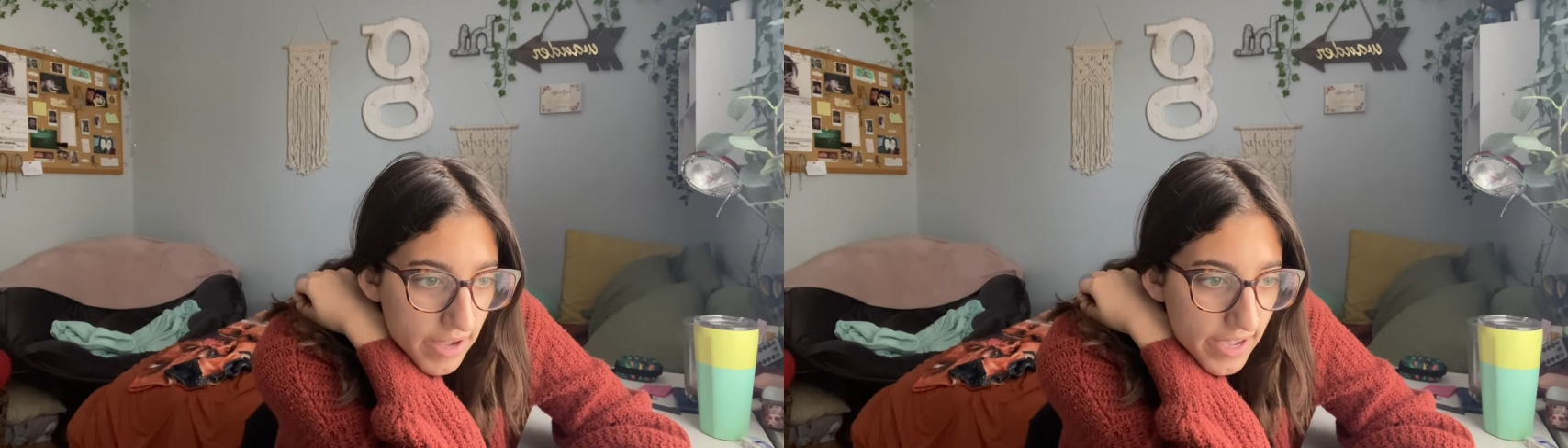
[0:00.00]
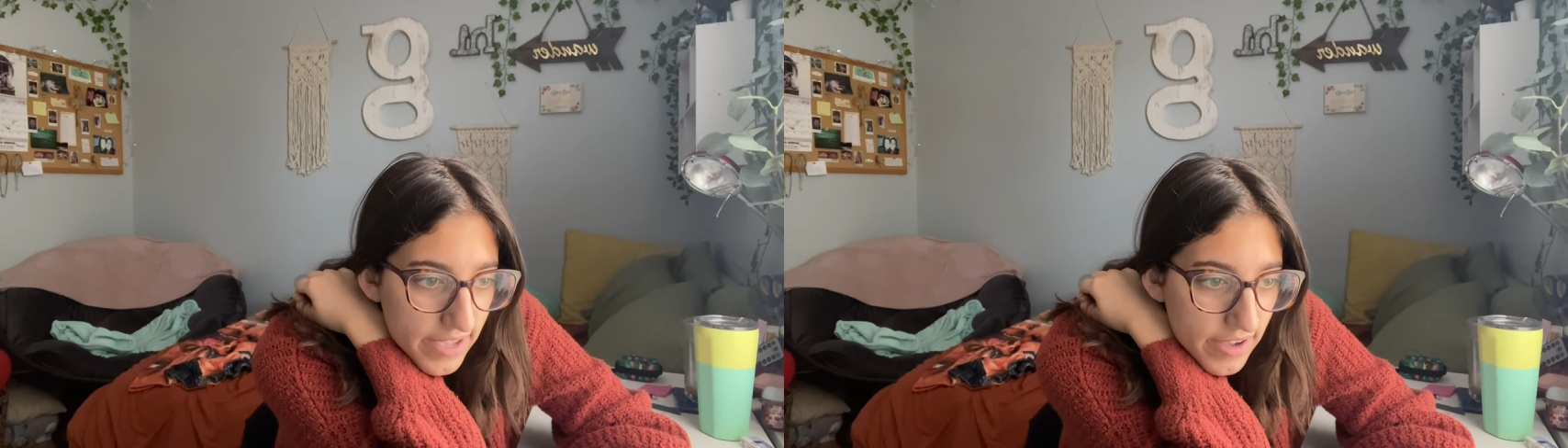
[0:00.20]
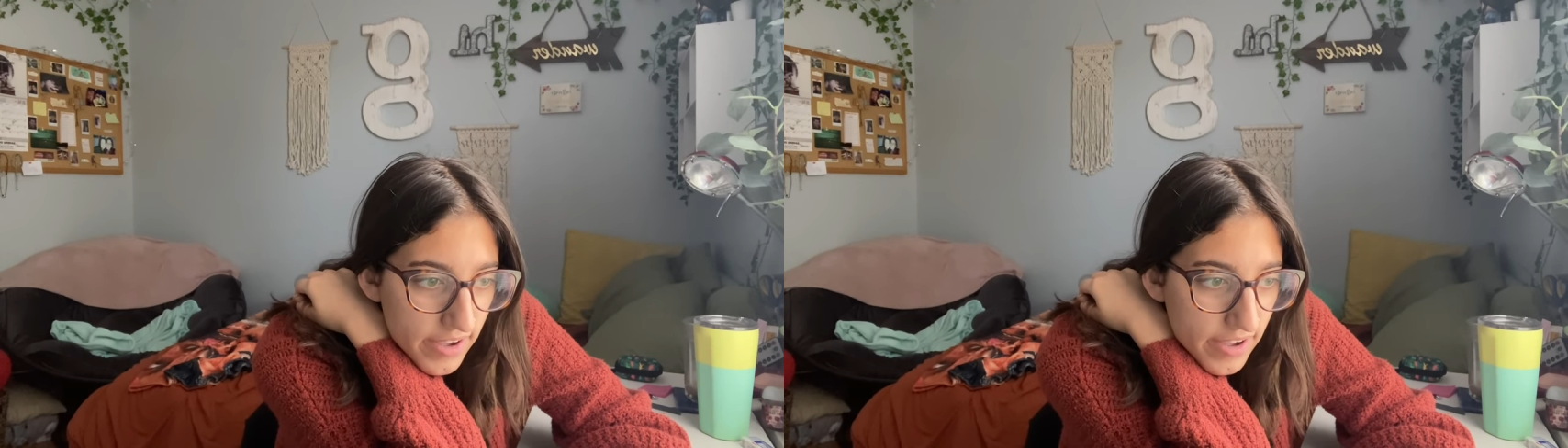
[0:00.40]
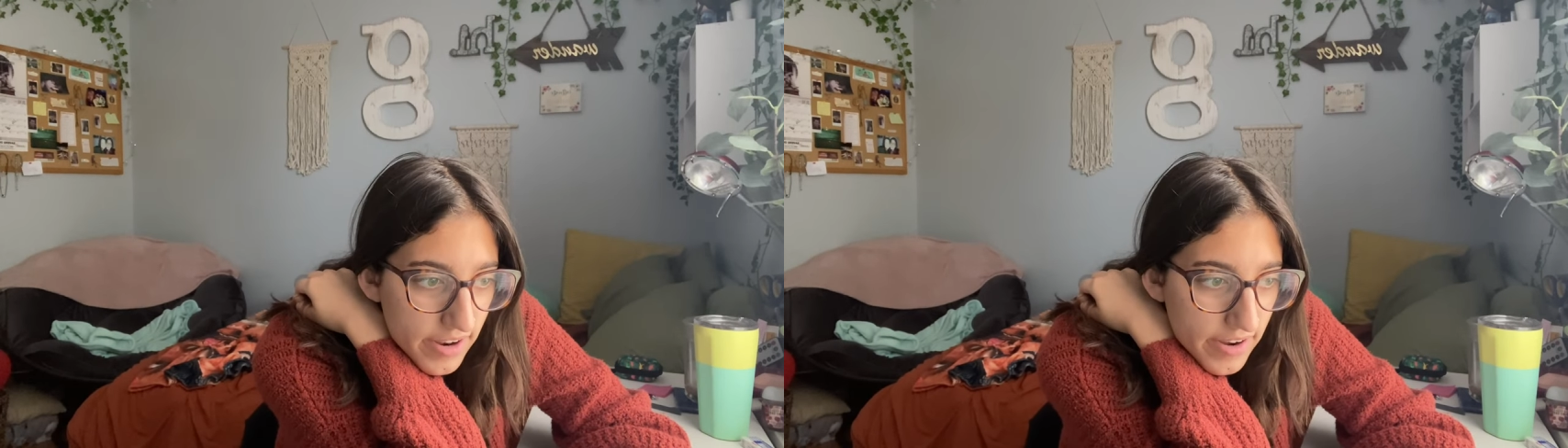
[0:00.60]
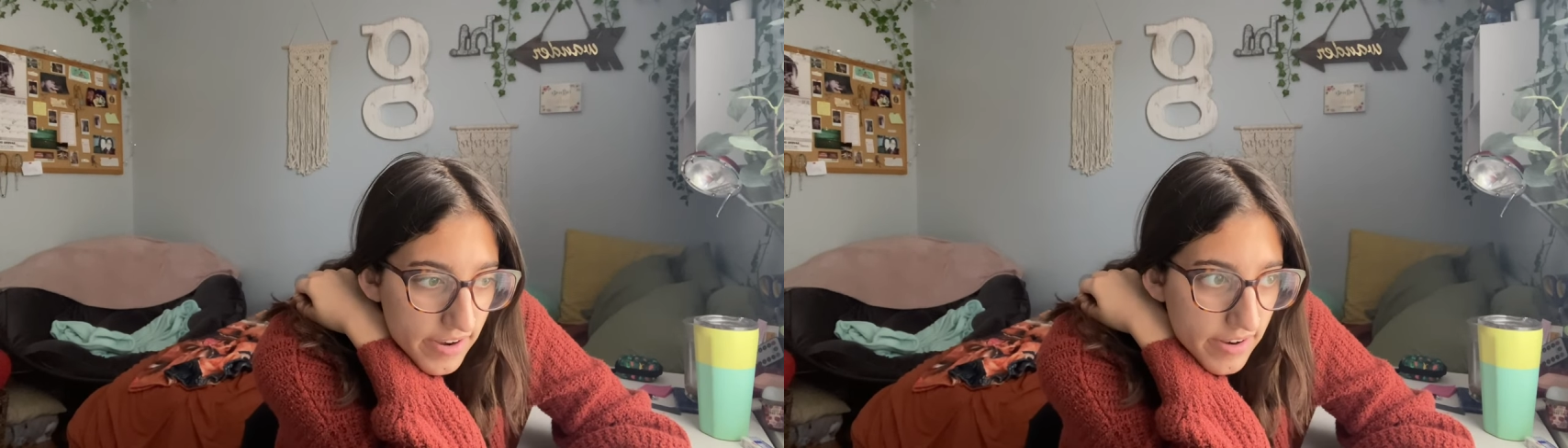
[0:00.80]

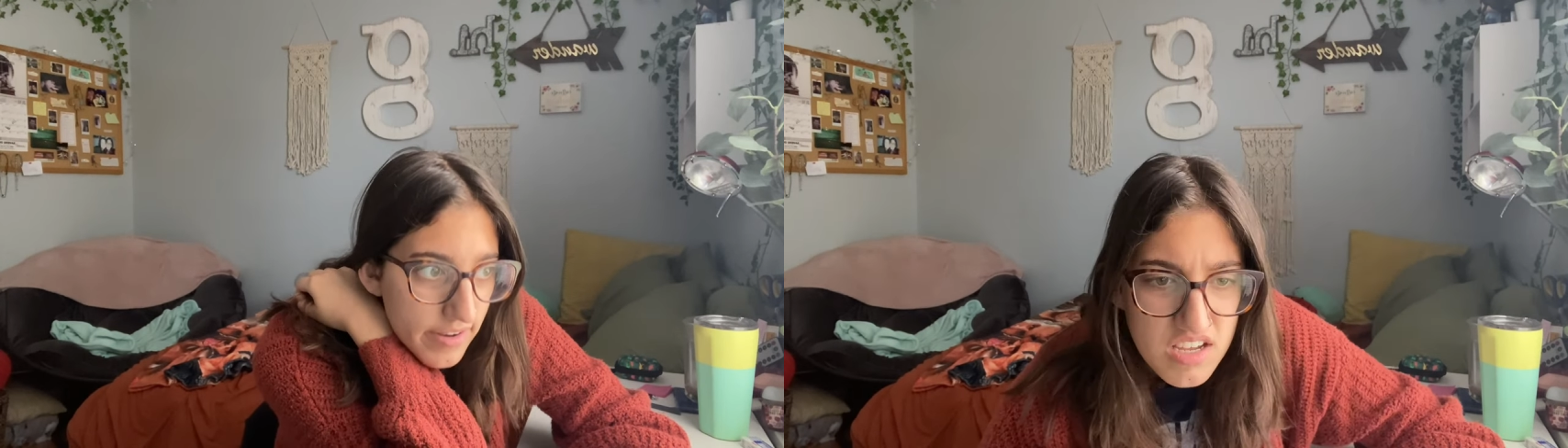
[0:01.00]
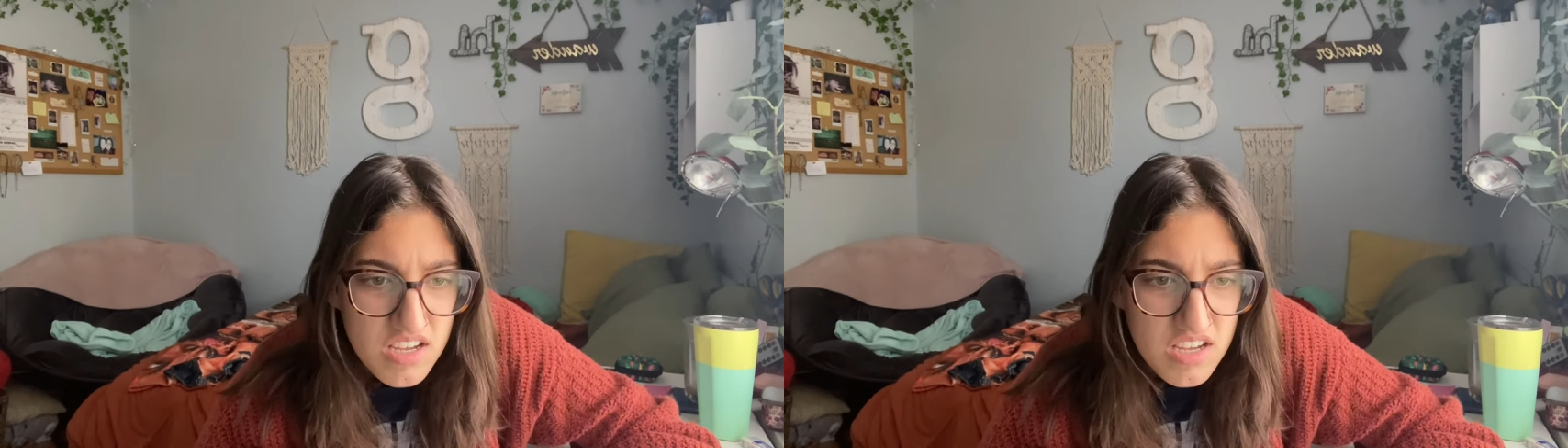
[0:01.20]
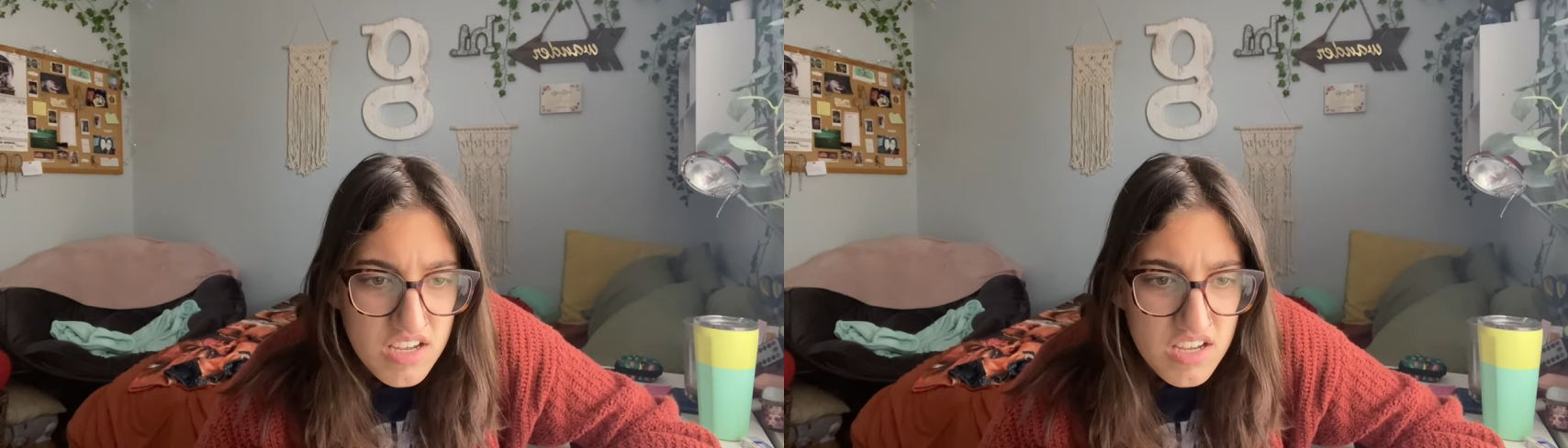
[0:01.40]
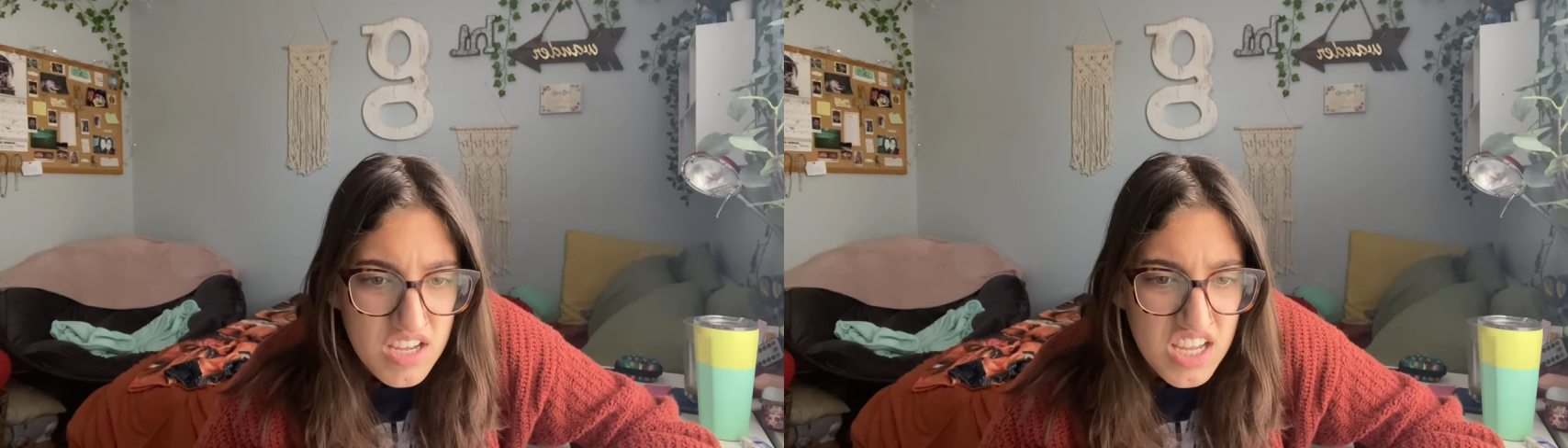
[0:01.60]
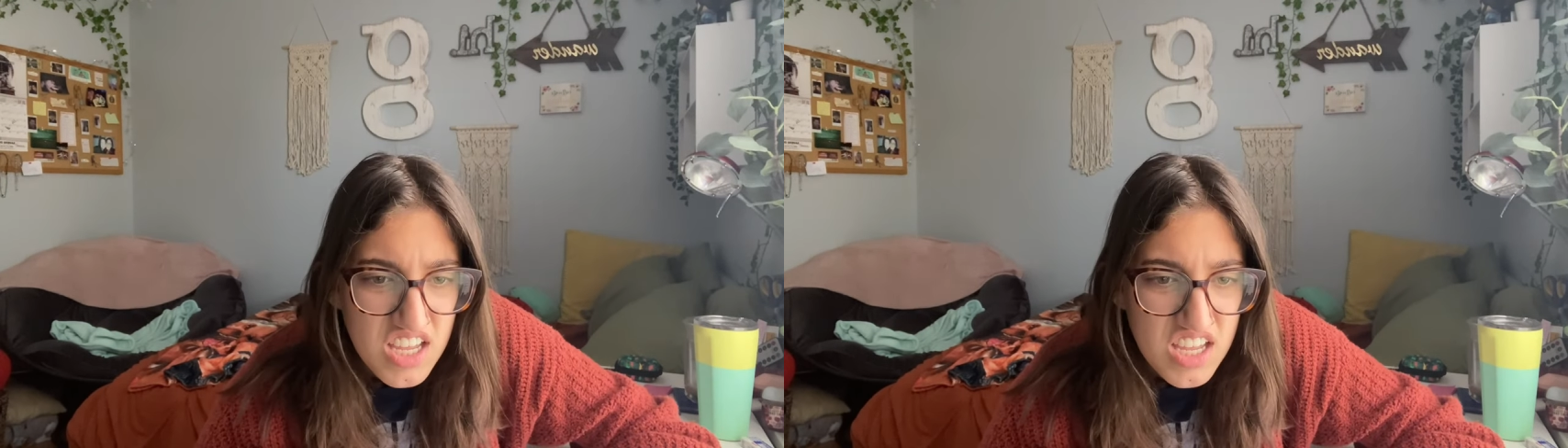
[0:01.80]
icon. Huh?